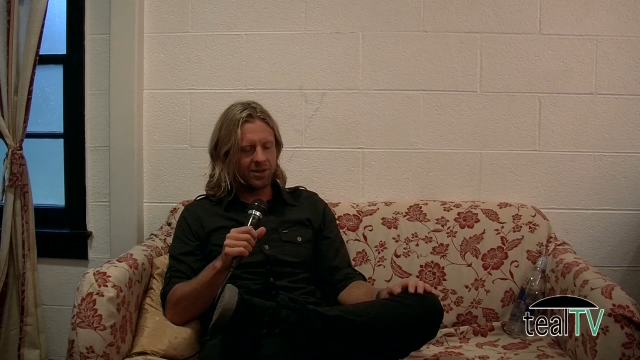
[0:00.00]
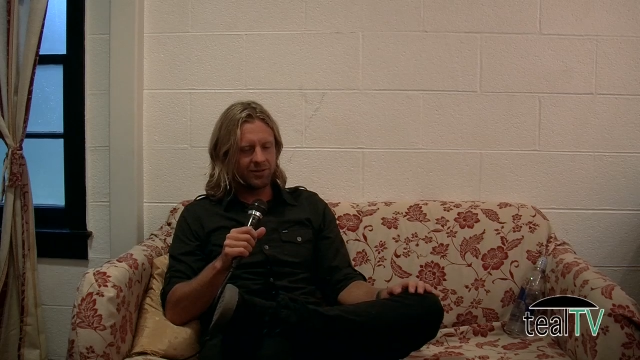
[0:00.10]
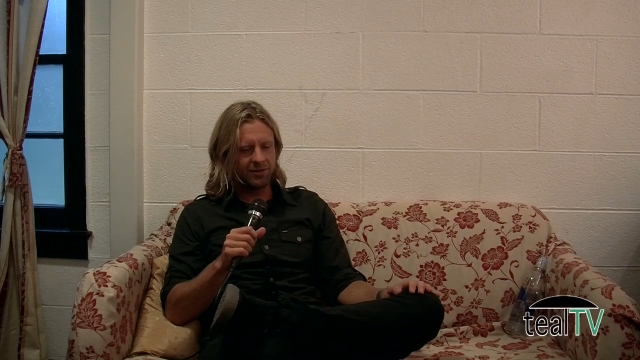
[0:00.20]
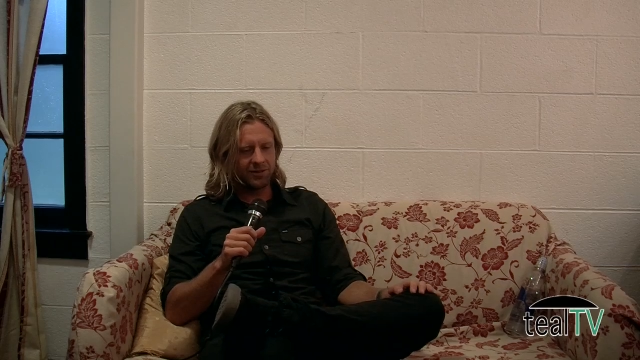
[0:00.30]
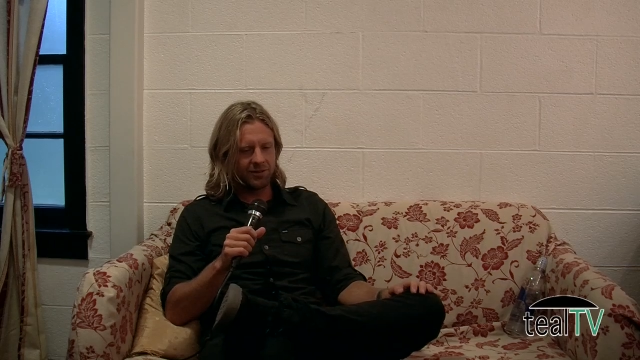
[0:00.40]

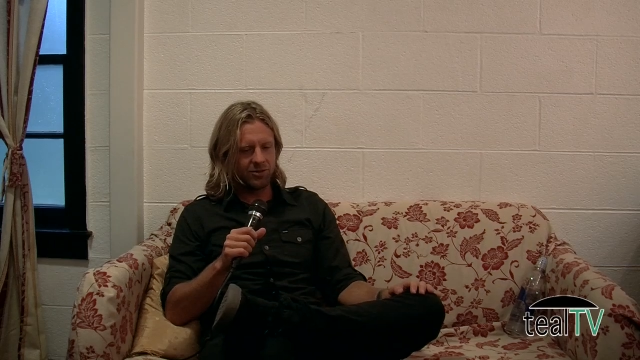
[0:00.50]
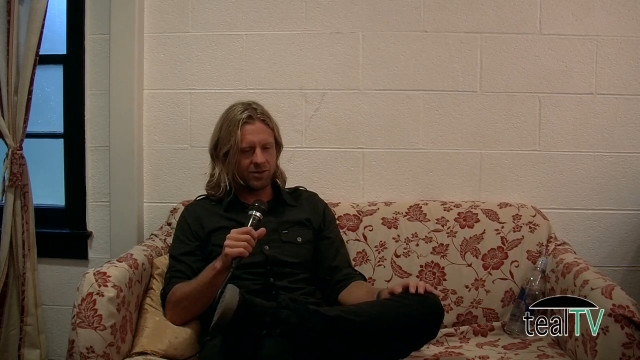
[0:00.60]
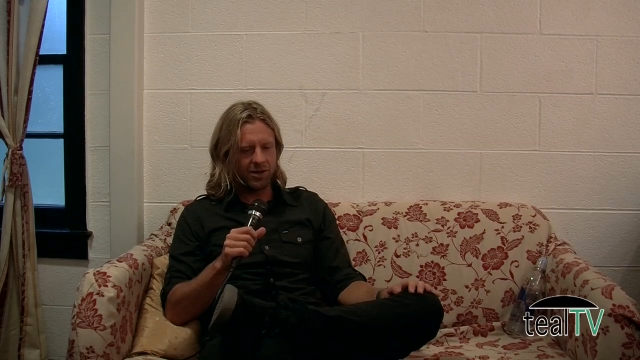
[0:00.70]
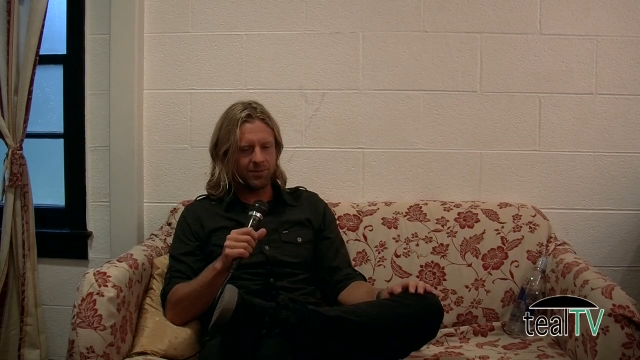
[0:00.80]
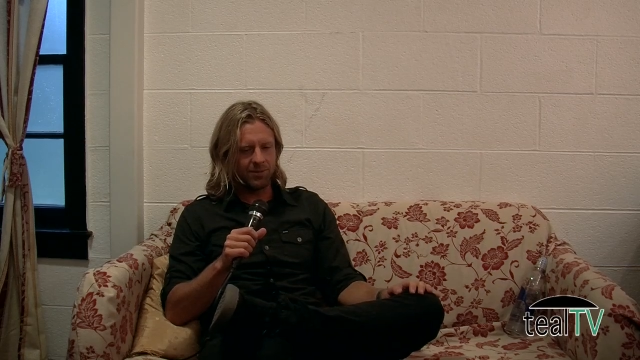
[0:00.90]
this is a
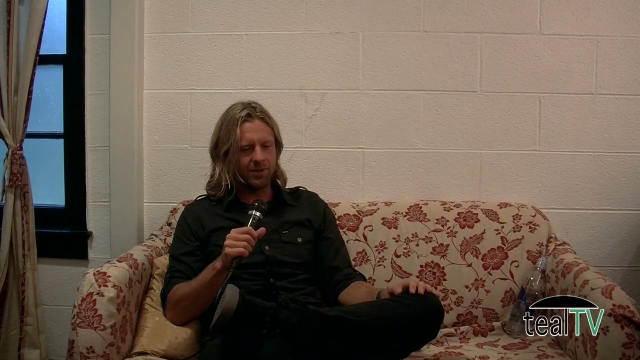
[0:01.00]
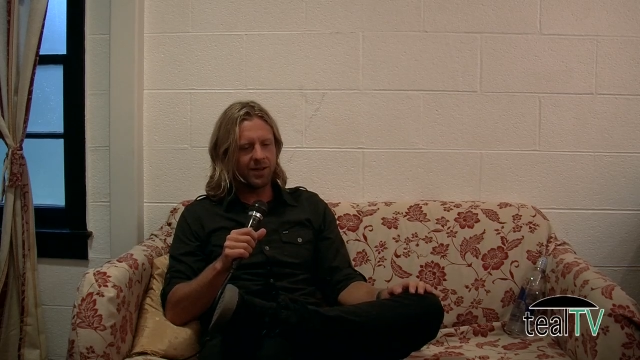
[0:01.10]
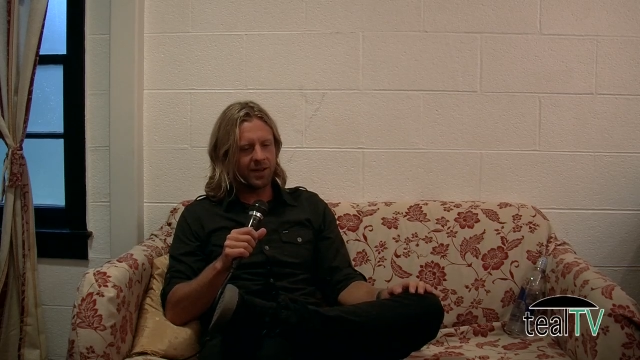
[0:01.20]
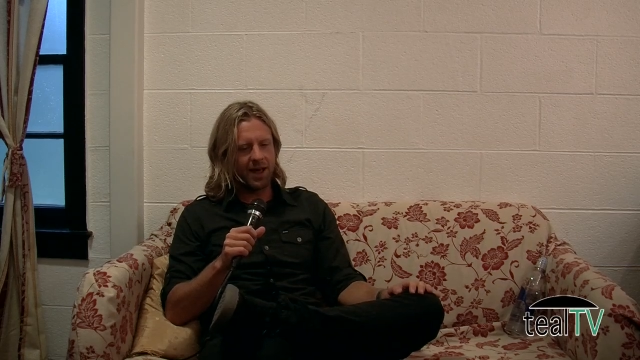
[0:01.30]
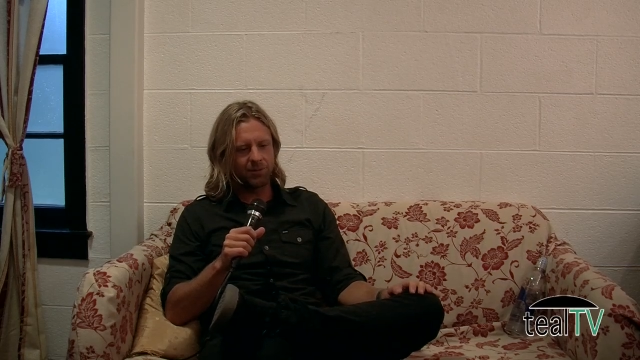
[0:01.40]
dream.
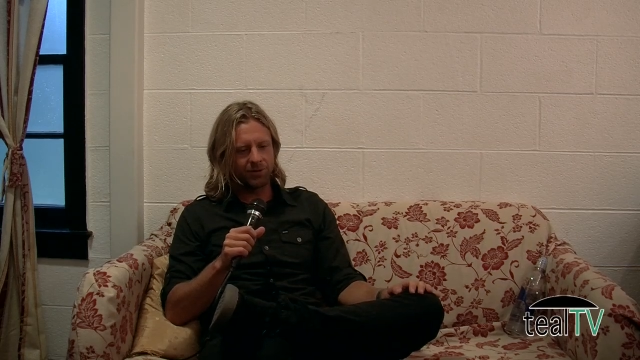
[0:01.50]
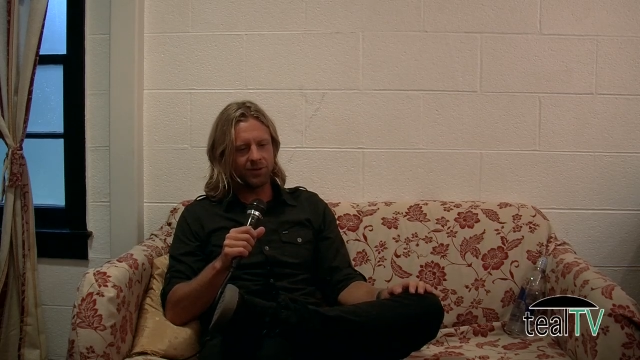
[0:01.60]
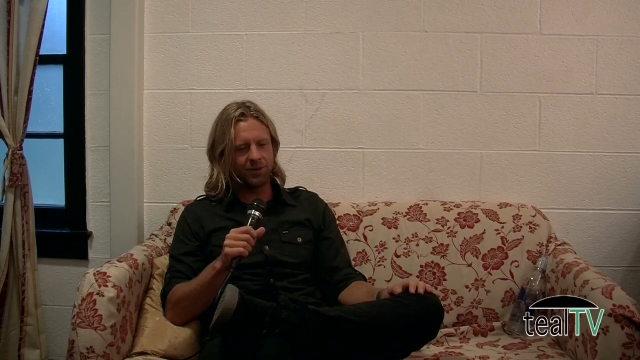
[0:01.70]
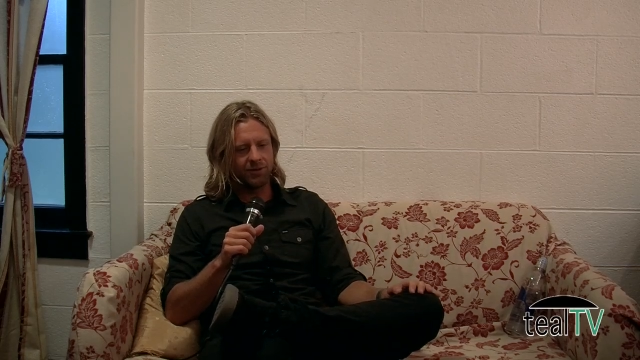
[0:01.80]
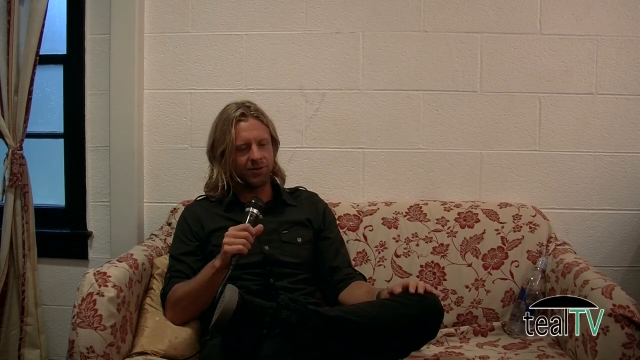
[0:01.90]
It is
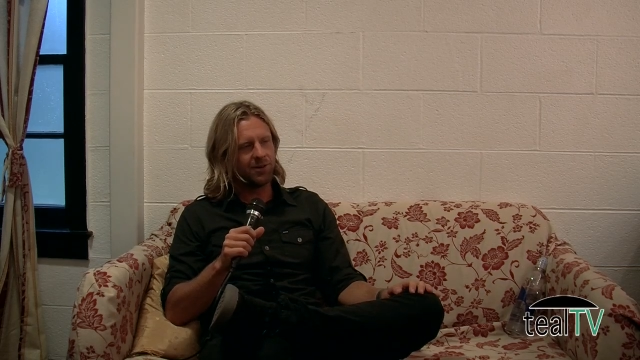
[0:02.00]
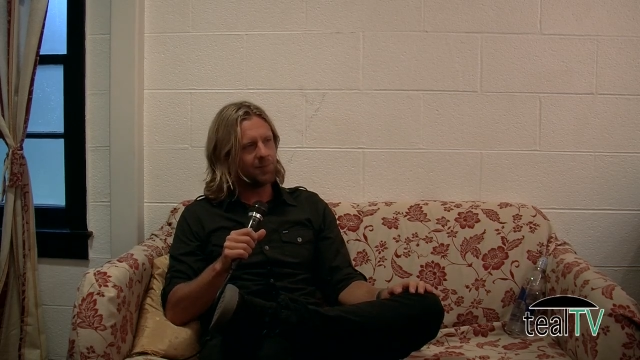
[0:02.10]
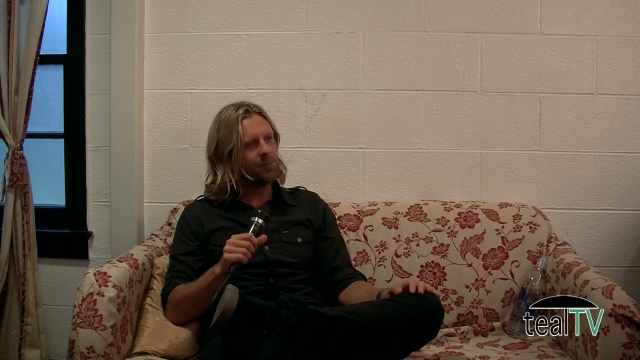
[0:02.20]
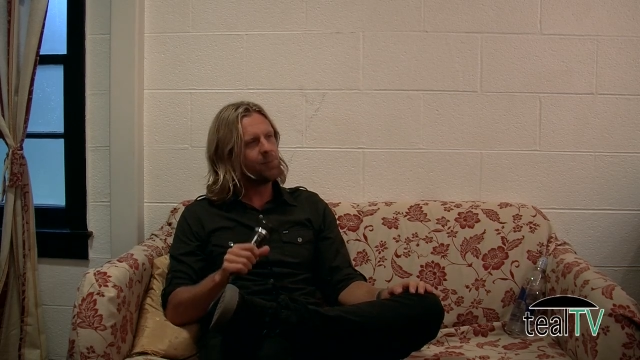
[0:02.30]
absolutely a dream.